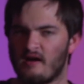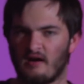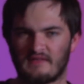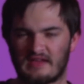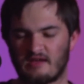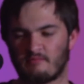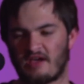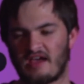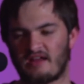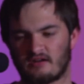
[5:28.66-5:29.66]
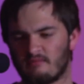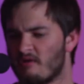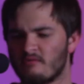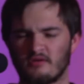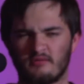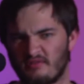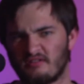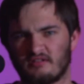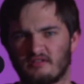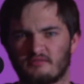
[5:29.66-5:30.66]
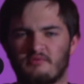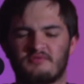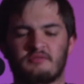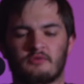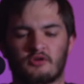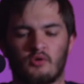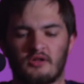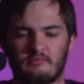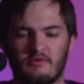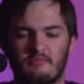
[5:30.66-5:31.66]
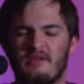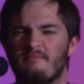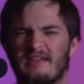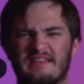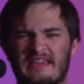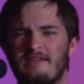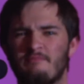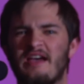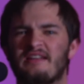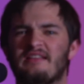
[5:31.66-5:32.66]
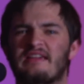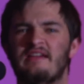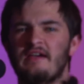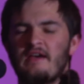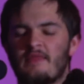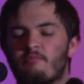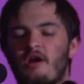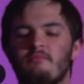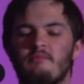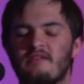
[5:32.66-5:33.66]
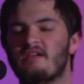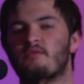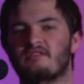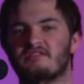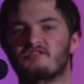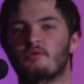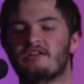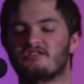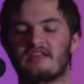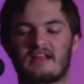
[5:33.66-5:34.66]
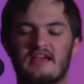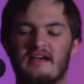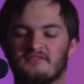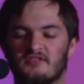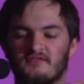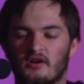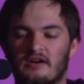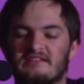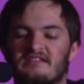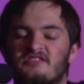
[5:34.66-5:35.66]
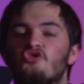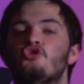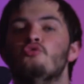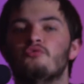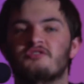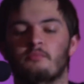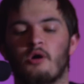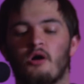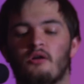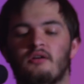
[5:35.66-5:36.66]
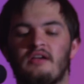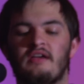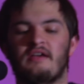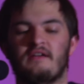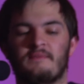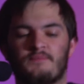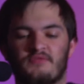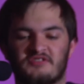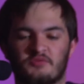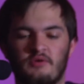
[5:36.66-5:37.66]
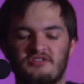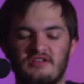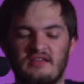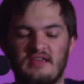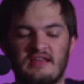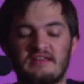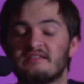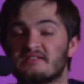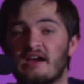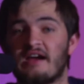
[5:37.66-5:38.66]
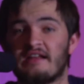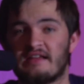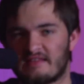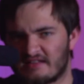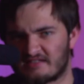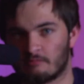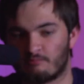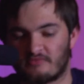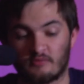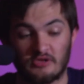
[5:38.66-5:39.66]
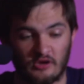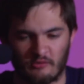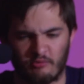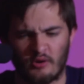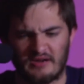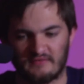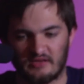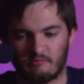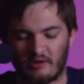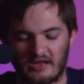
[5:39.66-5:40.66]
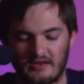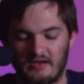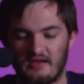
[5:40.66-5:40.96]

on the gamepad, or you know, similar quality. But man, the gamepad, like, the problem I think with the Switch that I have so far is it's too small. The Switch, it is tiny, and that's the you know, the point of it. But